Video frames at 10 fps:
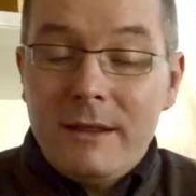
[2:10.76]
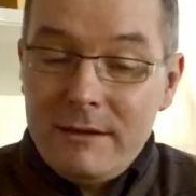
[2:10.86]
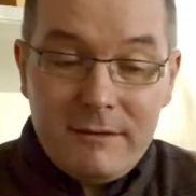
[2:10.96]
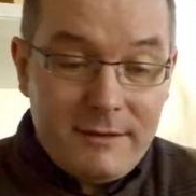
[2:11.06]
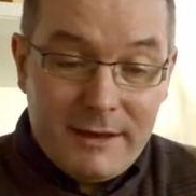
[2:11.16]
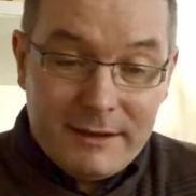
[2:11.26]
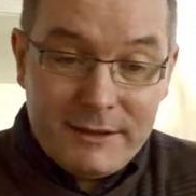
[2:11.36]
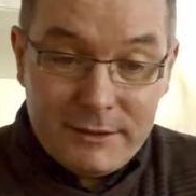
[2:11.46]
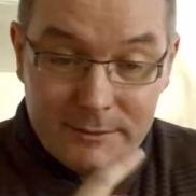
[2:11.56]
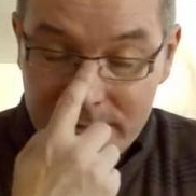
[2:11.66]
The other thing
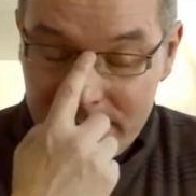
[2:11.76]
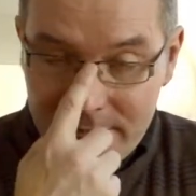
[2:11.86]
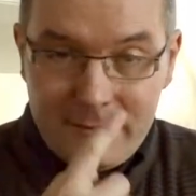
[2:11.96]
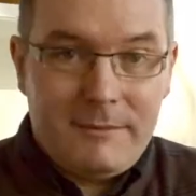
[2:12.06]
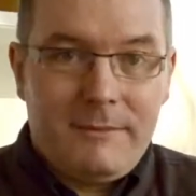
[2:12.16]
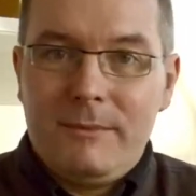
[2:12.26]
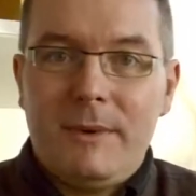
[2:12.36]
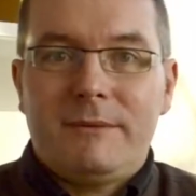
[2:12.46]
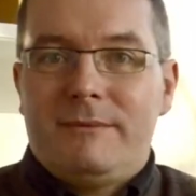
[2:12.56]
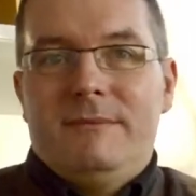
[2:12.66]
is,
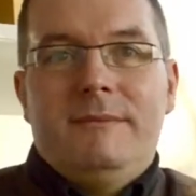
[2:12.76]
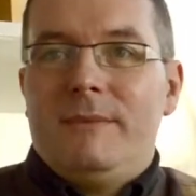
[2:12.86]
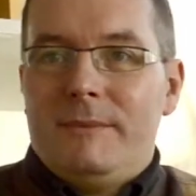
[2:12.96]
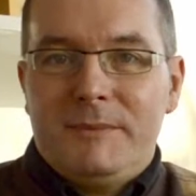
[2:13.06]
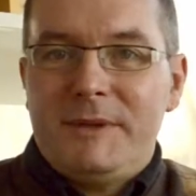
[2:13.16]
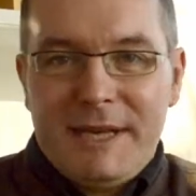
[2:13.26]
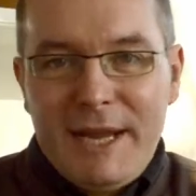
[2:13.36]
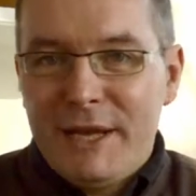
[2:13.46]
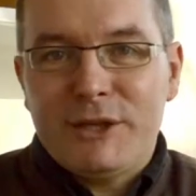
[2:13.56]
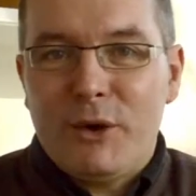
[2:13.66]
we're
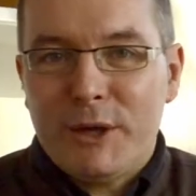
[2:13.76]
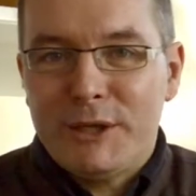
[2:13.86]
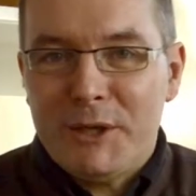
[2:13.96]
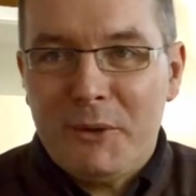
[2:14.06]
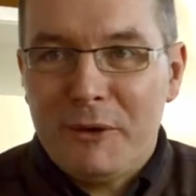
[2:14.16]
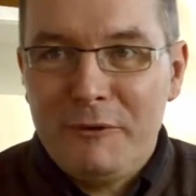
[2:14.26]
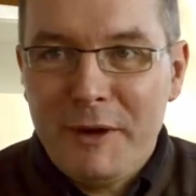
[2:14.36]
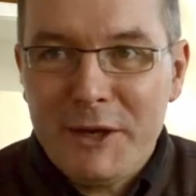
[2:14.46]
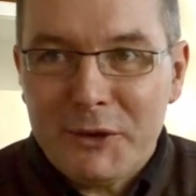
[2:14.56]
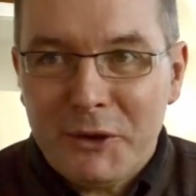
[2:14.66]
sitting here talking to you on a
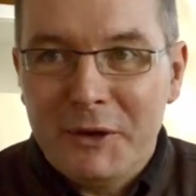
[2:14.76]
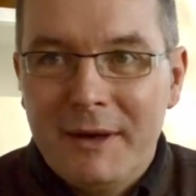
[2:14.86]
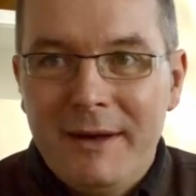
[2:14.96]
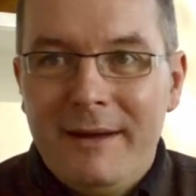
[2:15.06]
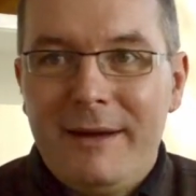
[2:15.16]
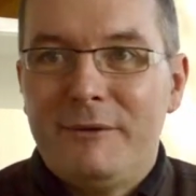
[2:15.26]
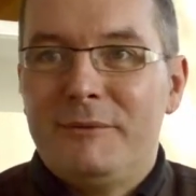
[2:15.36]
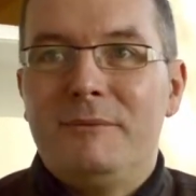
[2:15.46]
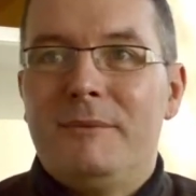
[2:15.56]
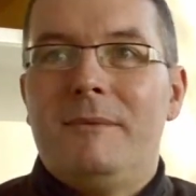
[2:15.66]
video.
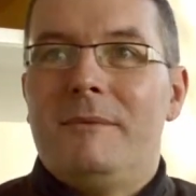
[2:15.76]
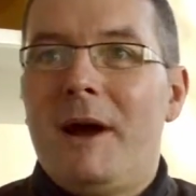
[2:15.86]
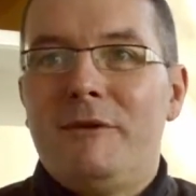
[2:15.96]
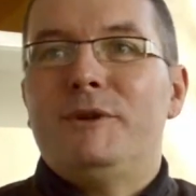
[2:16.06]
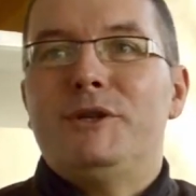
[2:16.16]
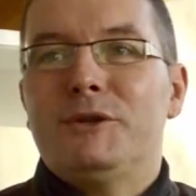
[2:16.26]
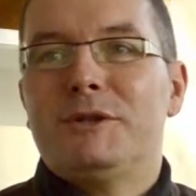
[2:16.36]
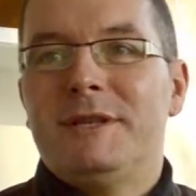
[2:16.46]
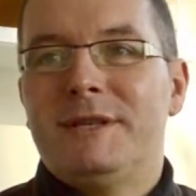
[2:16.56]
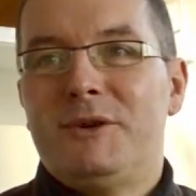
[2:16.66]
Why have we
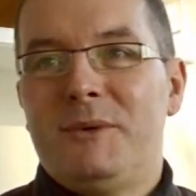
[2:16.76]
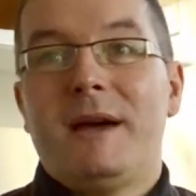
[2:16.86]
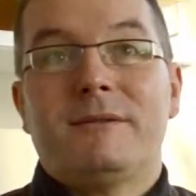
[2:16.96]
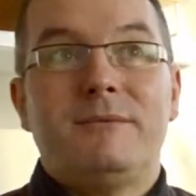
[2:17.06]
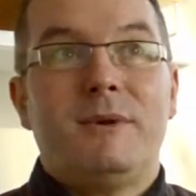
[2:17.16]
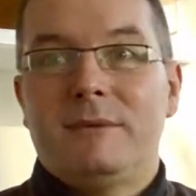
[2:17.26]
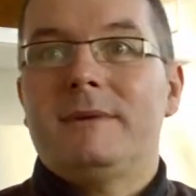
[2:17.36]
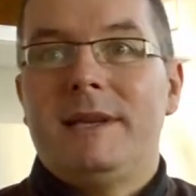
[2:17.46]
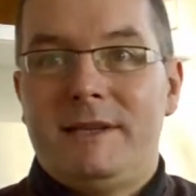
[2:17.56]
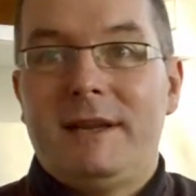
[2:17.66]
chosen to do that? Well,
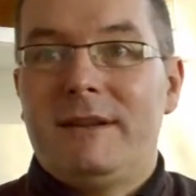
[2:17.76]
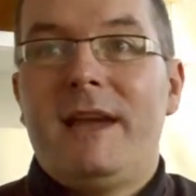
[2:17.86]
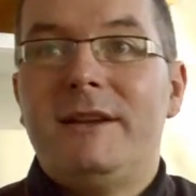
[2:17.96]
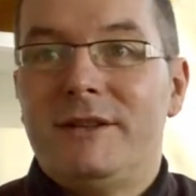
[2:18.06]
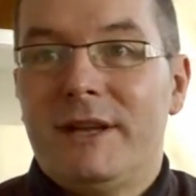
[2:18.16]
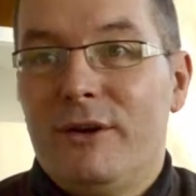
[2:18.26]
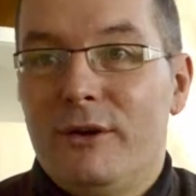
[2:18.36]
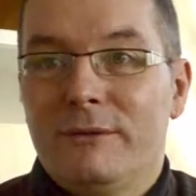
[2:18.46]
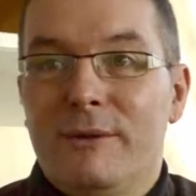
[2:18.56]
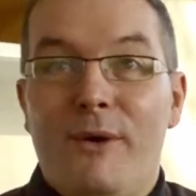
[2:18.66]
it's engaging,
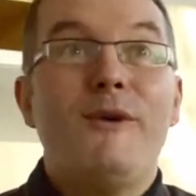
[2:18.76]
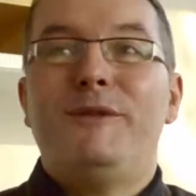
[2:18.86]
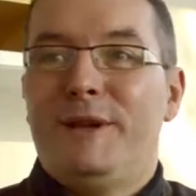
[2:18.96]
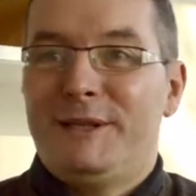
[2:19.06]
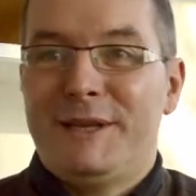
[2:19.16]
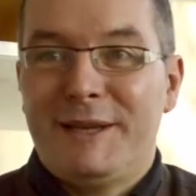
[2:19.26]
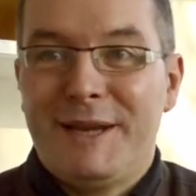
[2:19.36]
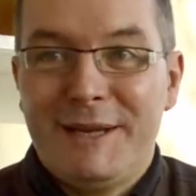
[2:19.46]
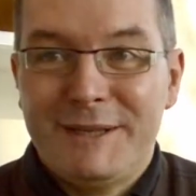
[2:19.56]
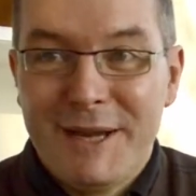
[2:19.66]
or hopefully it's
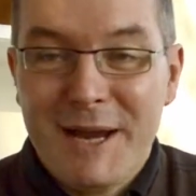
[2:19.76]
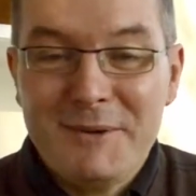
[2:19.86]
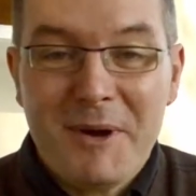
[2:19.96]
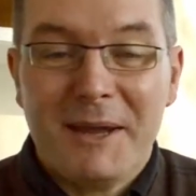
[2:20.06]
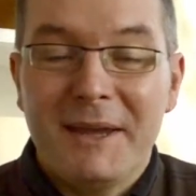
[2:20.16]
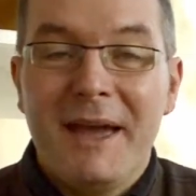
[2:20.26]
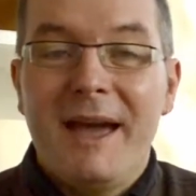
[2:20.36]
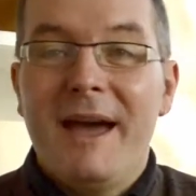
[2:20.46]
engaging anyway.